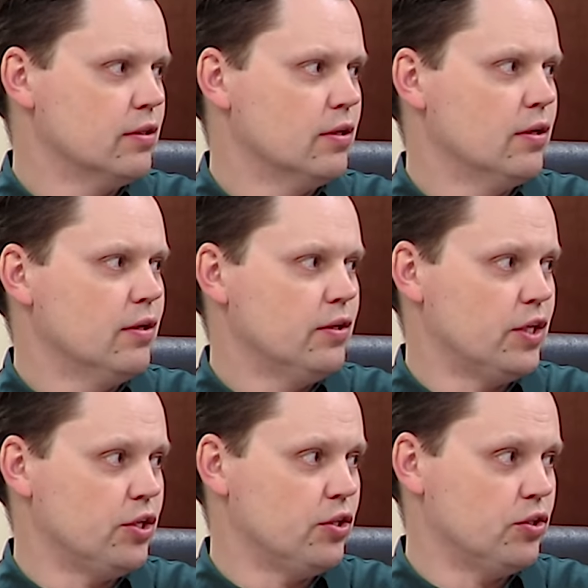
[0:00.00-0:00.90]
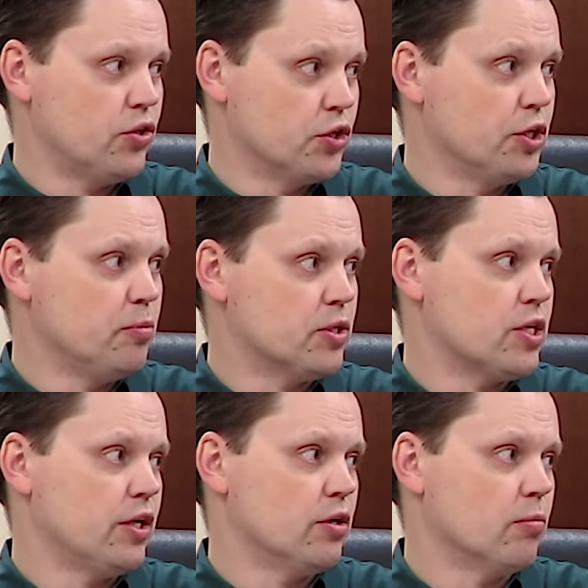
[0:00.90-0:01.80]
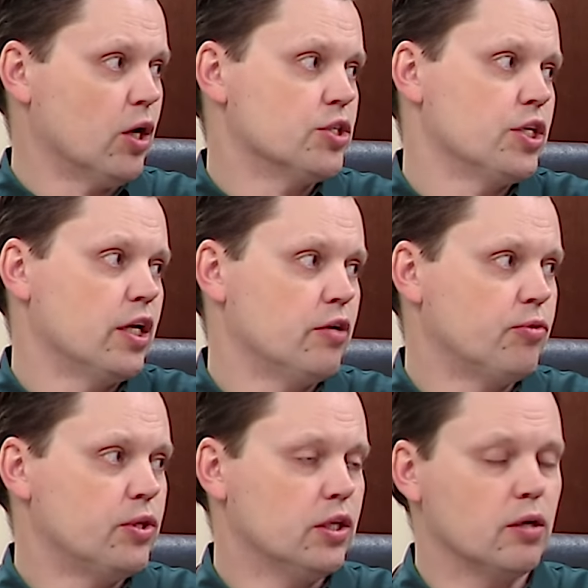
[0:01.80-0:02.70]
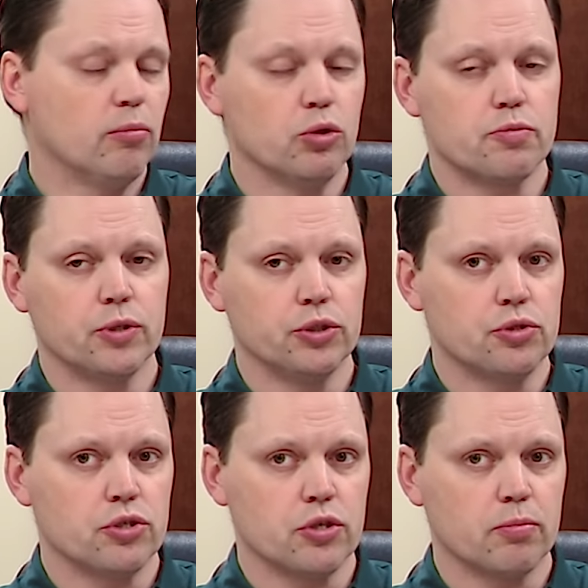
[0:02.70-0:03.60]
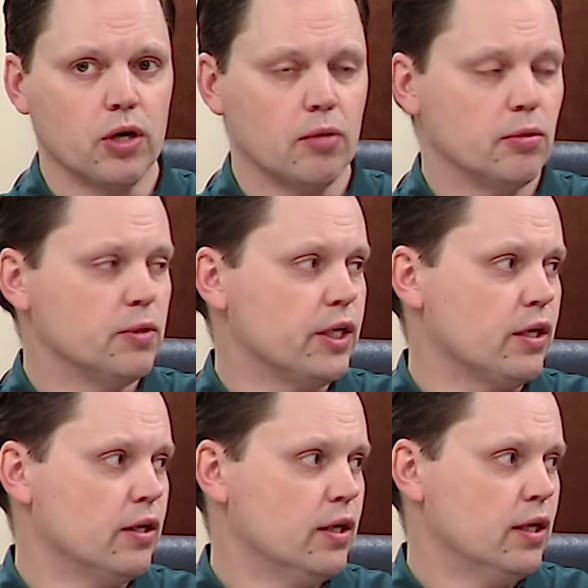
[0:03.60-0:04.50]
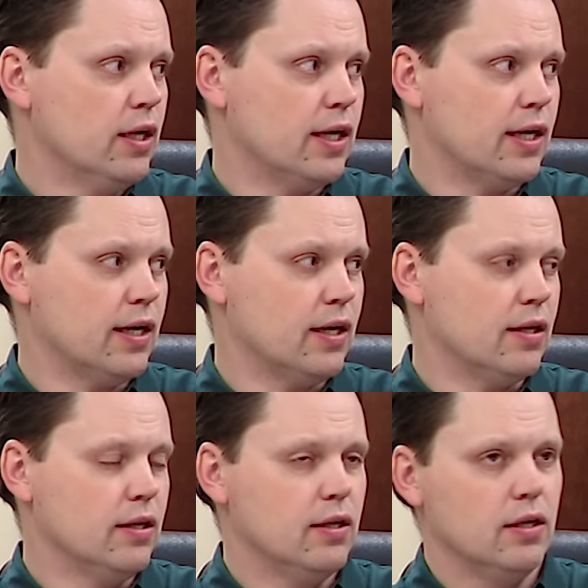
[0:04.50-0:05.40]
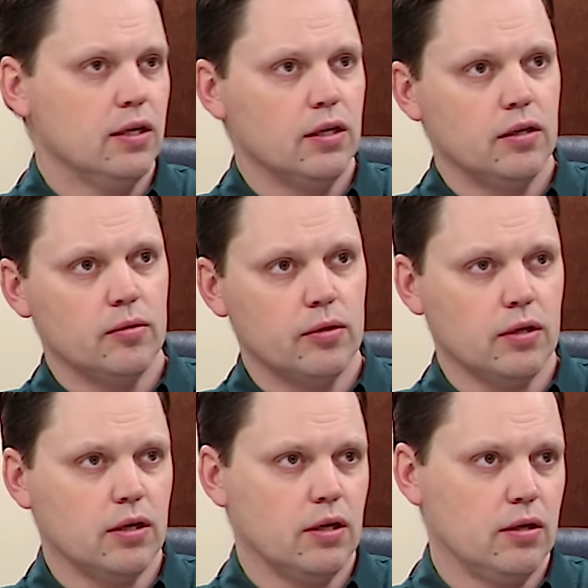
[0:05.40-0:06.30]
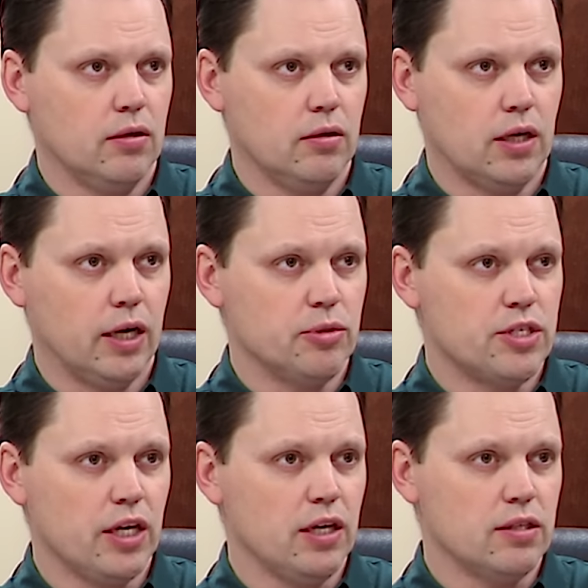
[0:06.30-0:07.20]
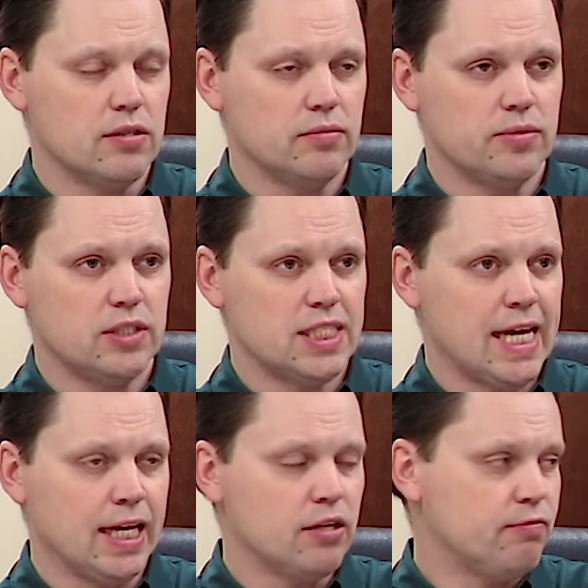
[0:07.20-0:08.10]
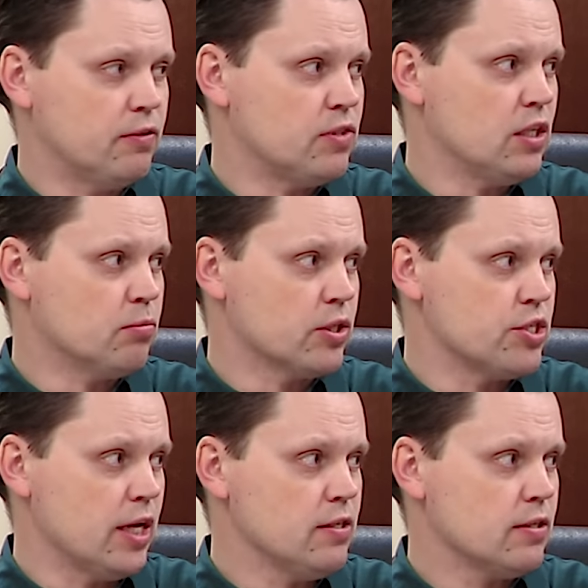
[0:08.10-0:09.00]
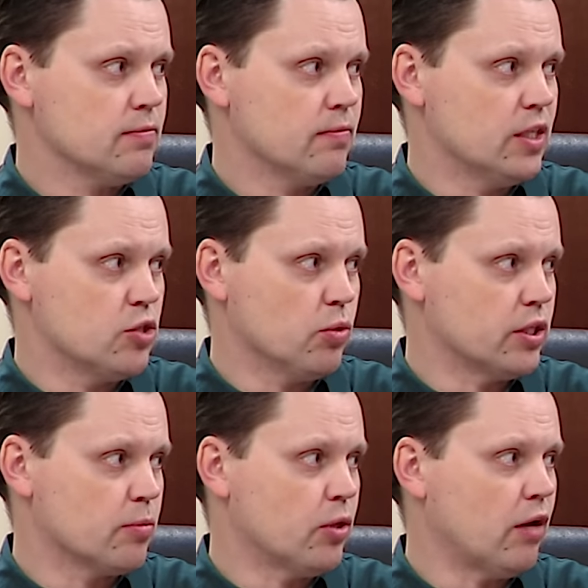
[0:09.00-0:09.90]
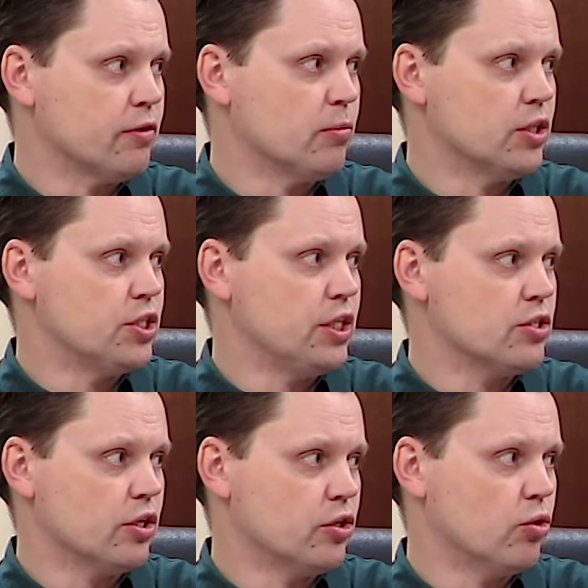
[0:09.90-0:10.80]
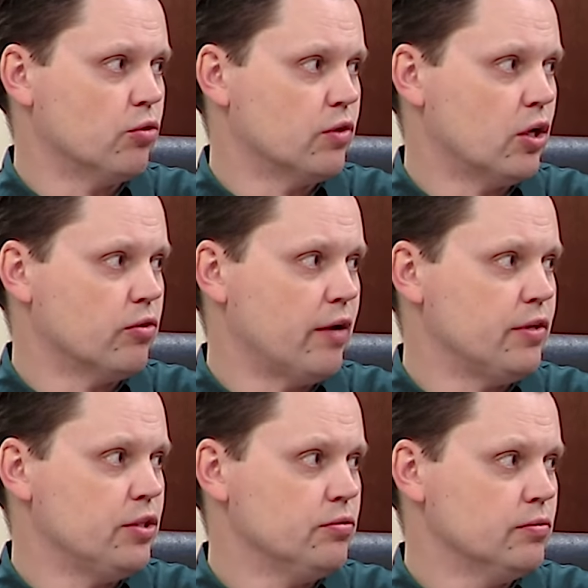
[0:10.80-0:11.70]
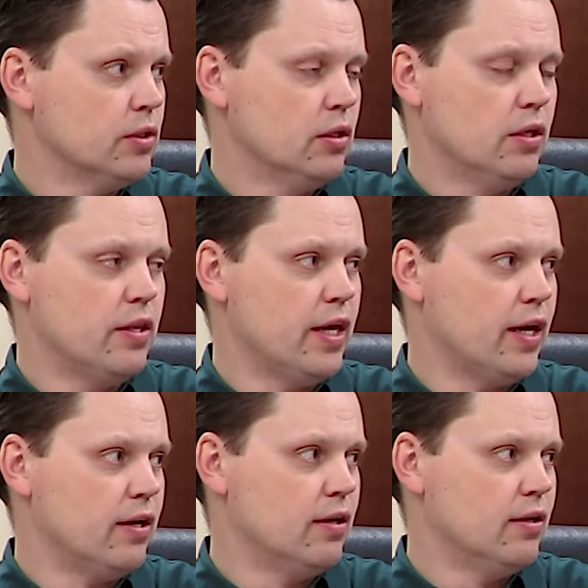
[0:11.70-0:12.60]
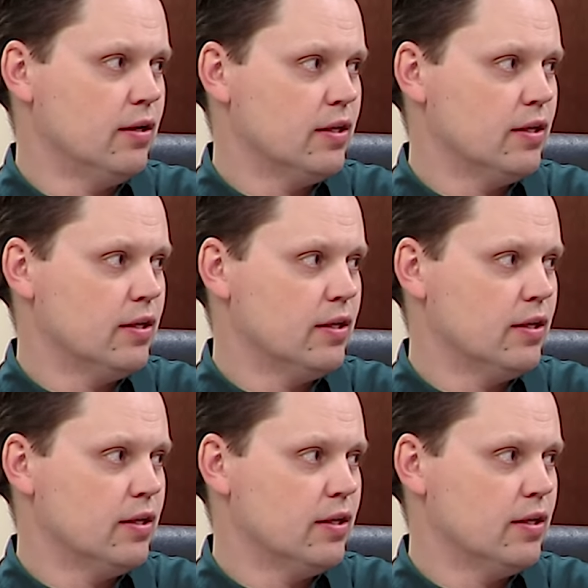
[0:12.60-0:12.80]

yeah. the 30% of your margin. And if we think that most producers are probably, uh, I would say 10 to 15% is what their profit margin is on their overall revenue, then